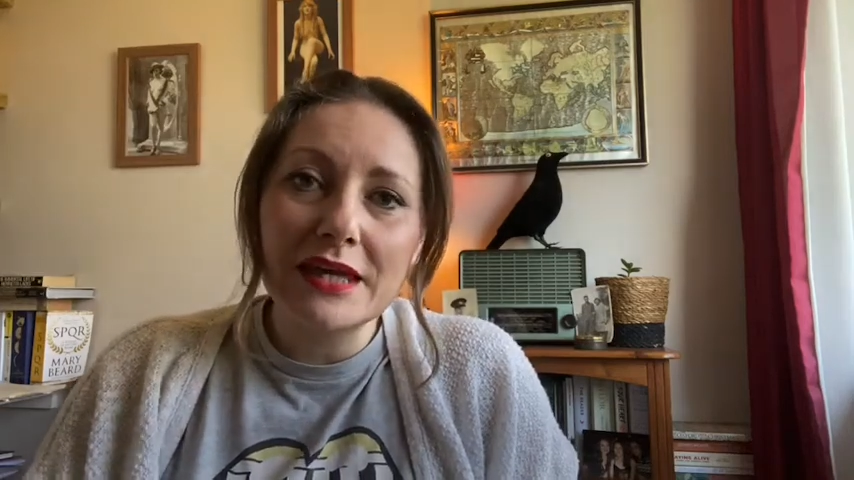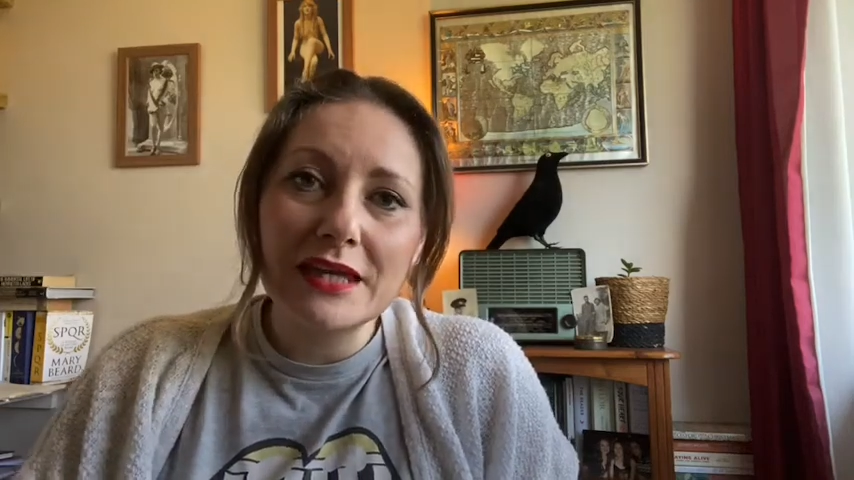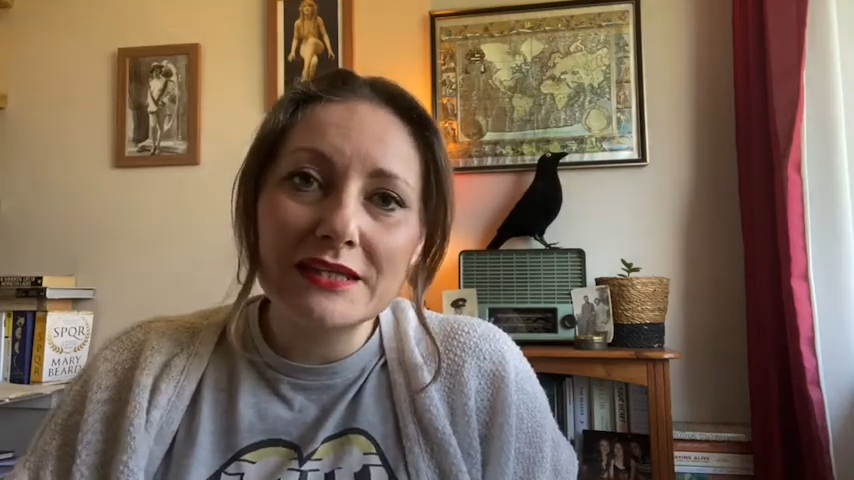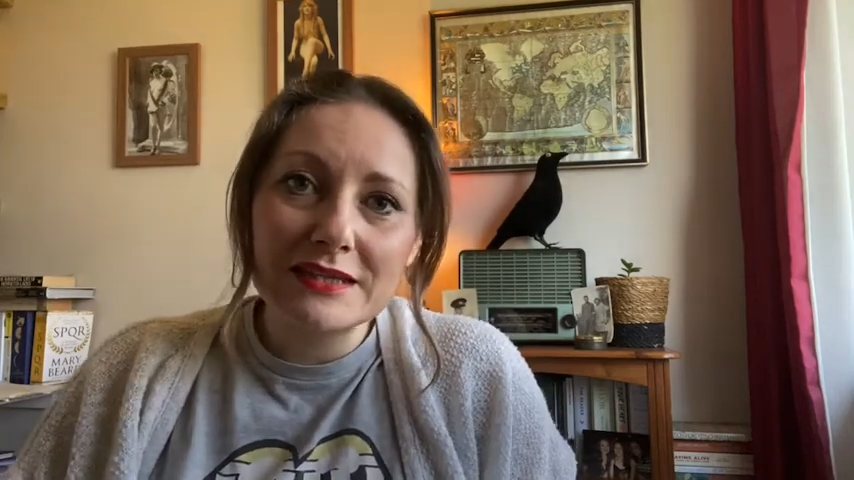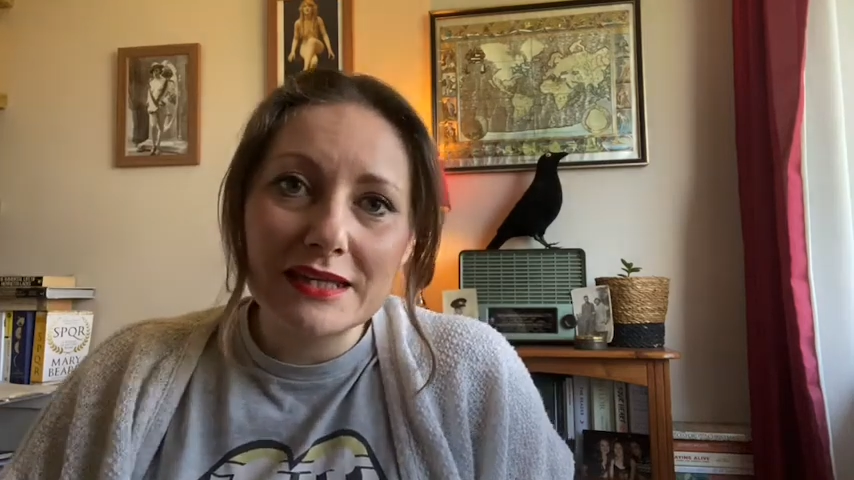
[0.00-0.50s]

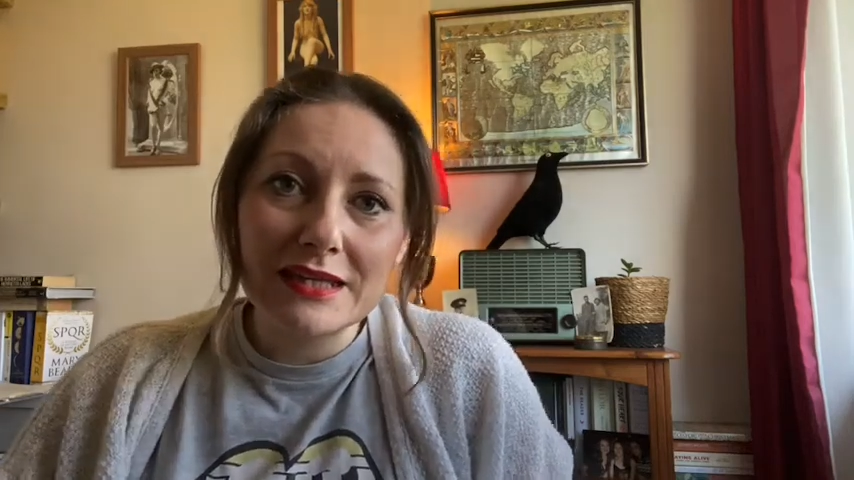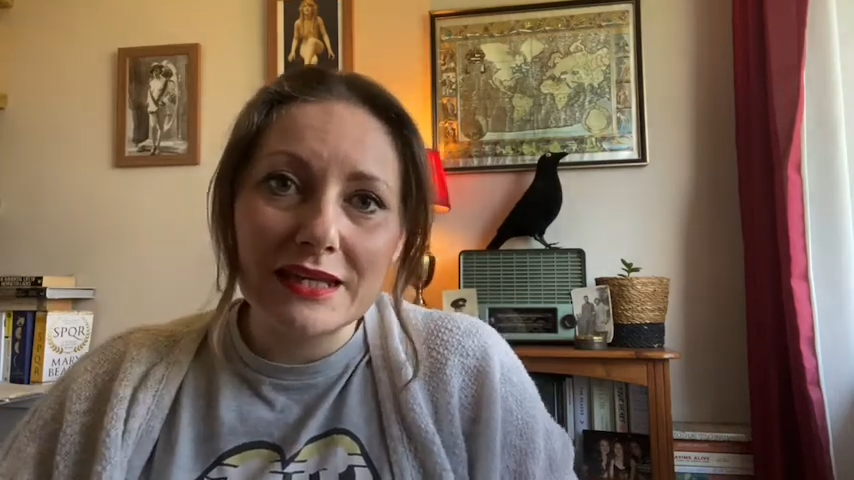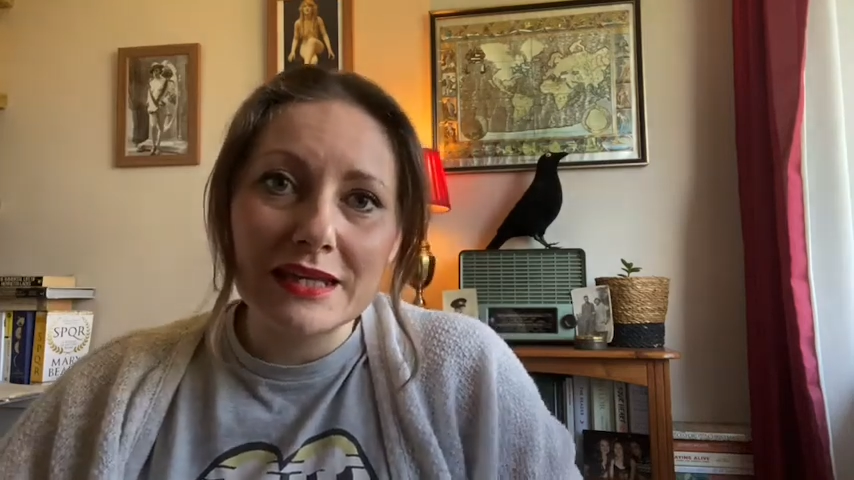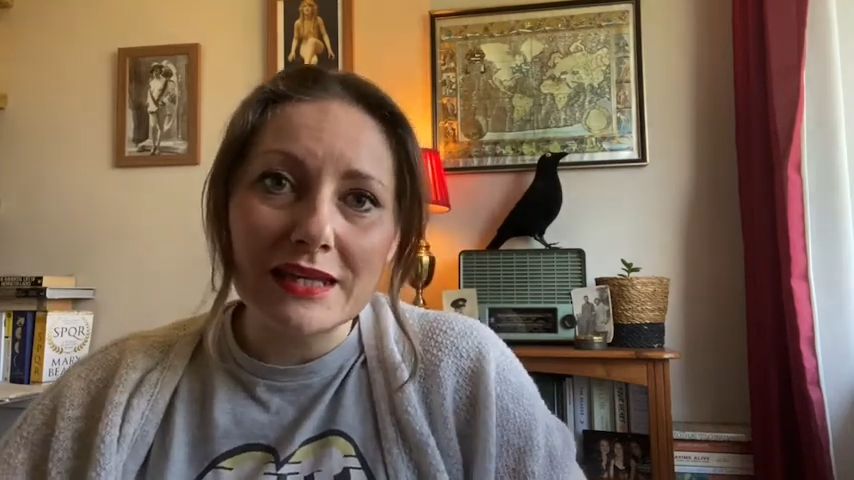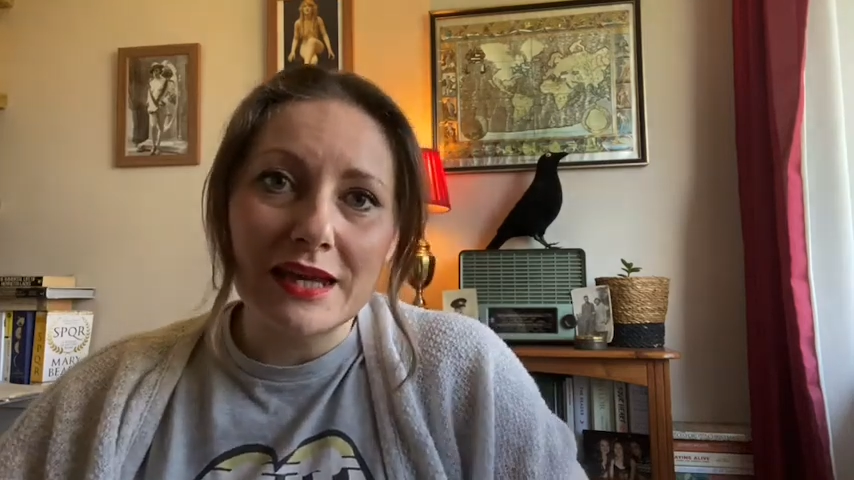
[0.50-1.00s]
it
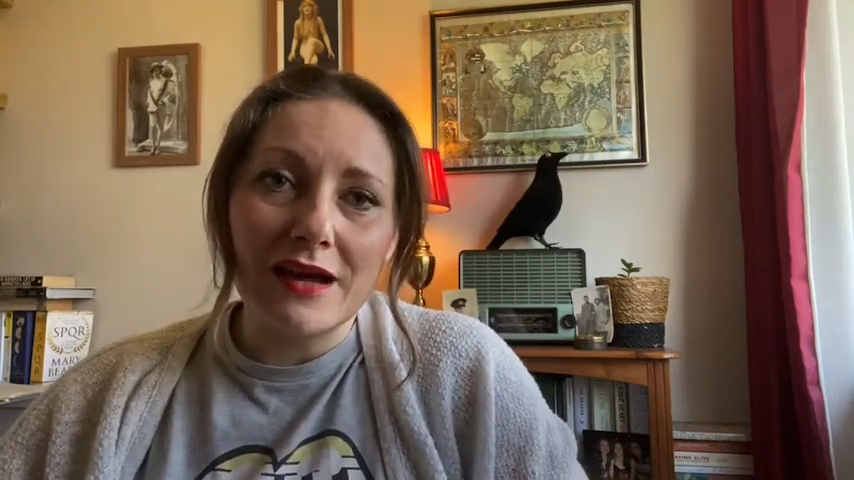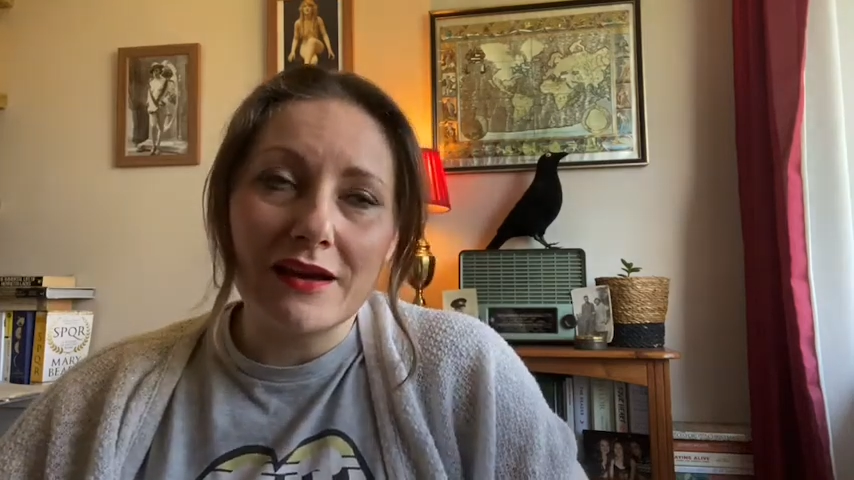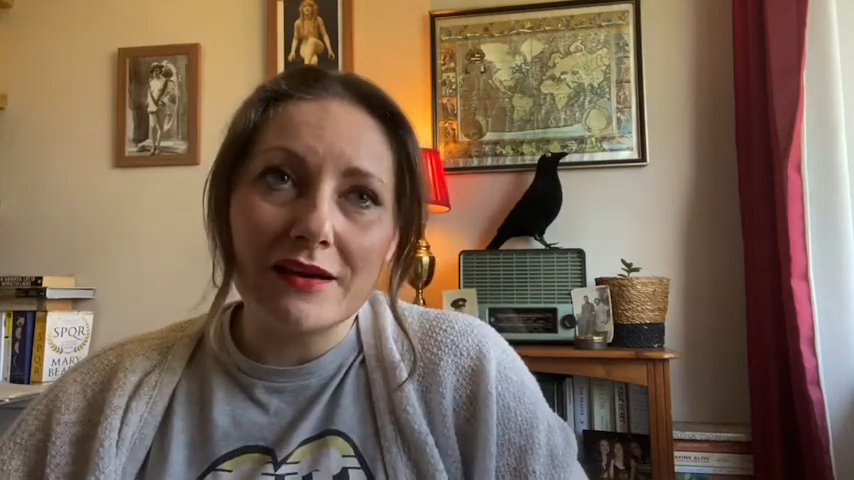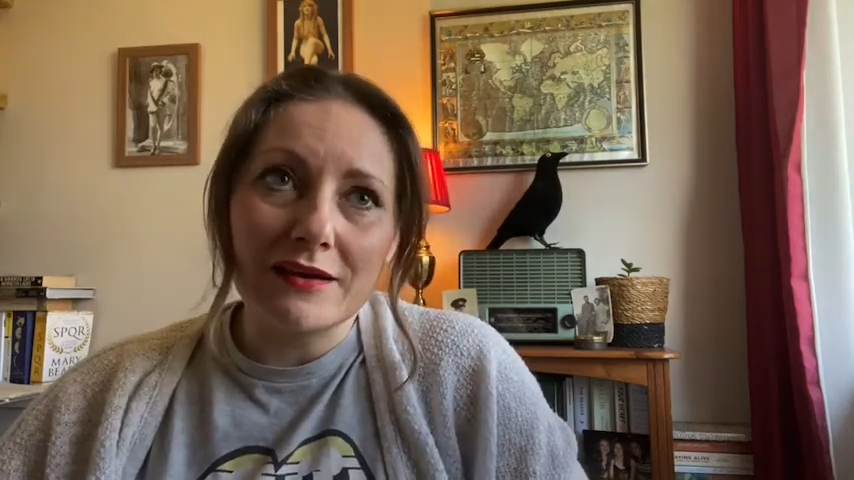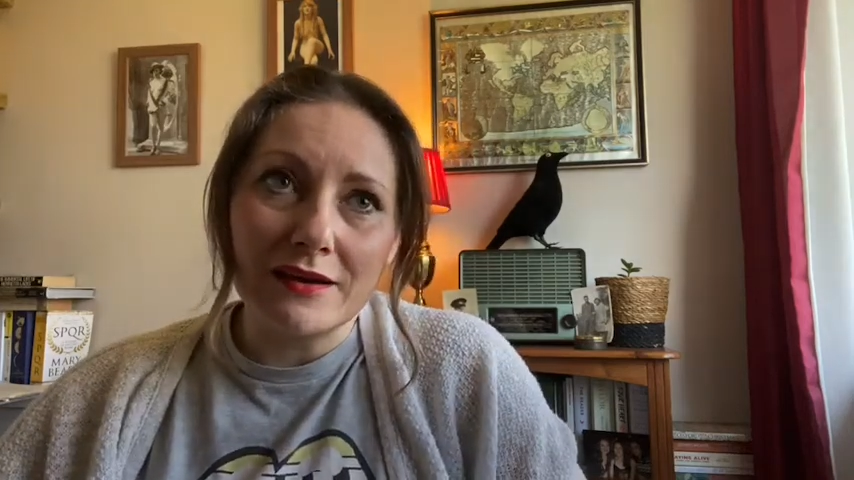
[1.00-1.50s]

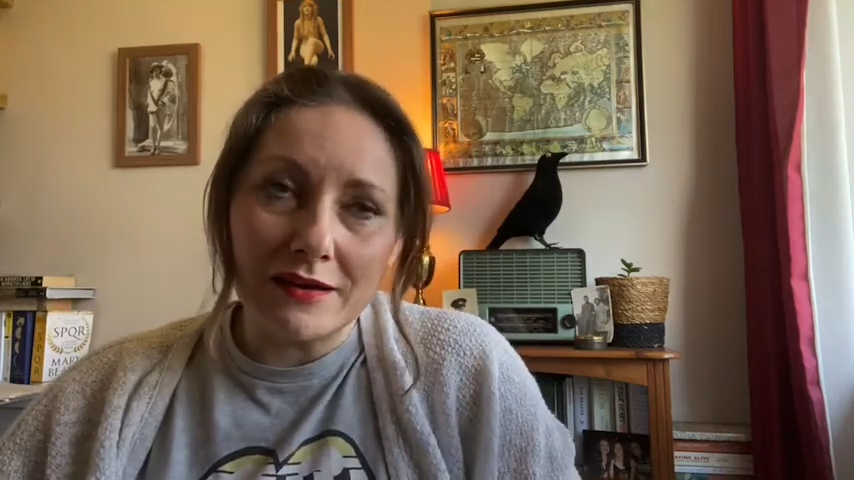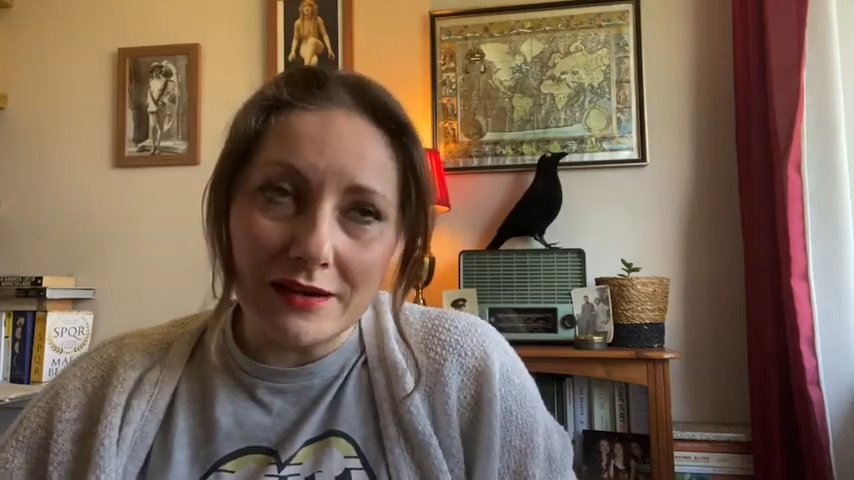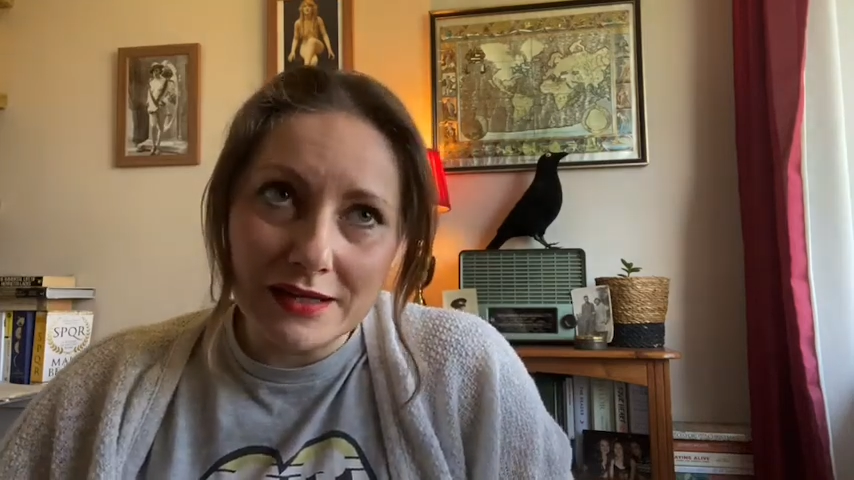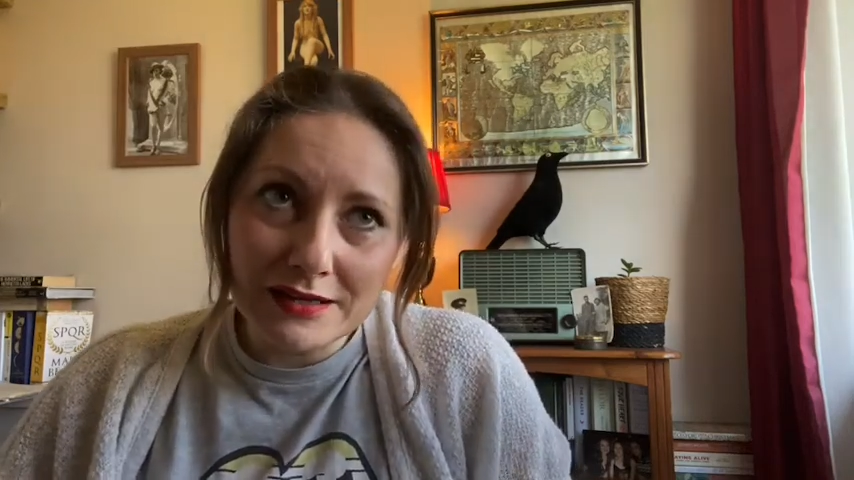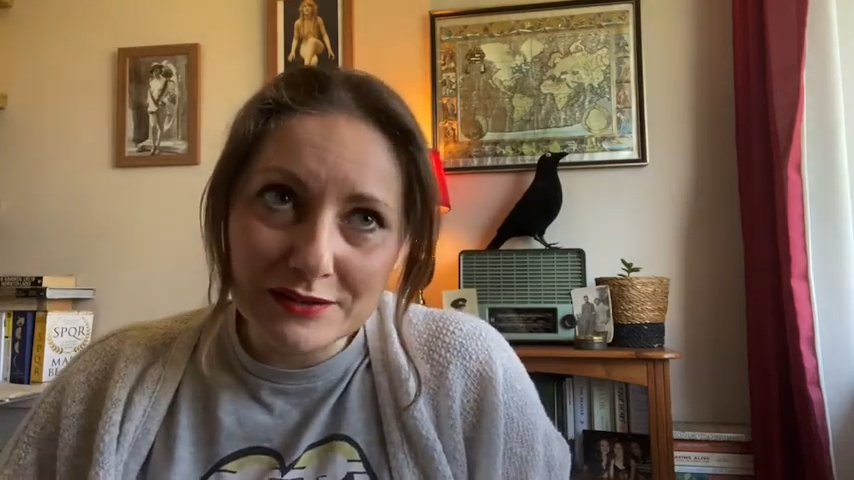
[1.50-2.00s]

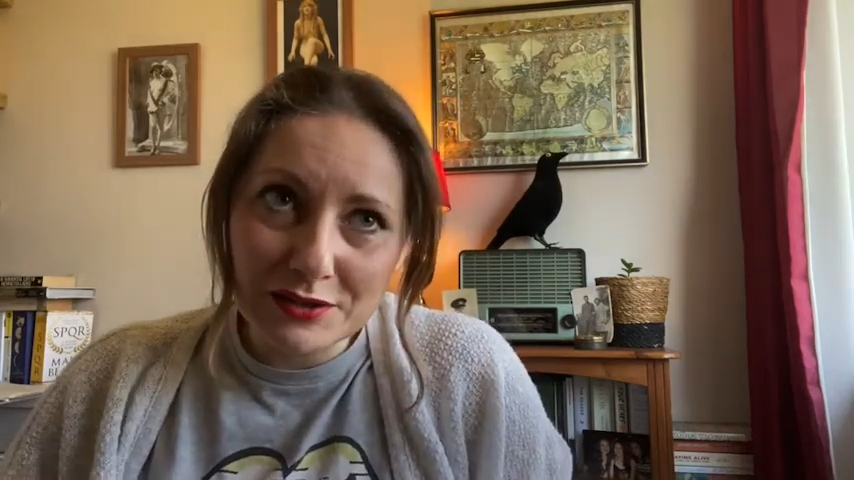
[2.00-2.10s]
is an